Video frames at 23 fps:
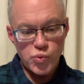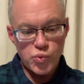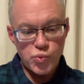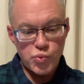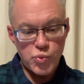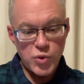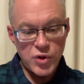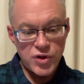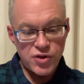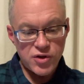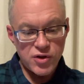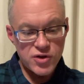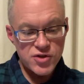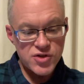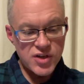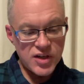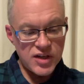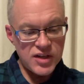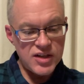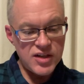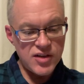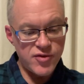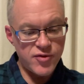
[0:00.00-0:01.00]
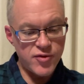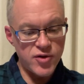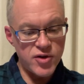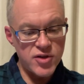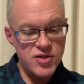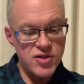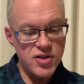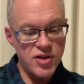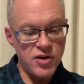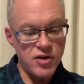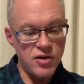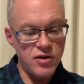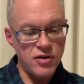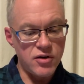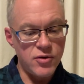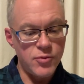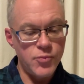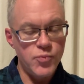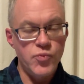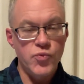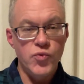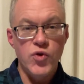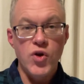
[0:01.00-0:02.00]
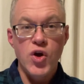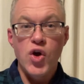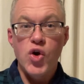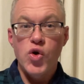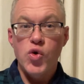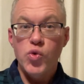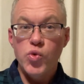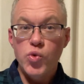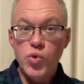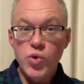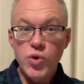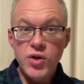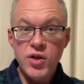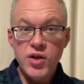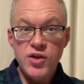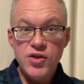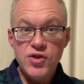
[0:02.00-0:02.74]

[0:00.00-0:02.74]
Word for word: But there's a difference here. We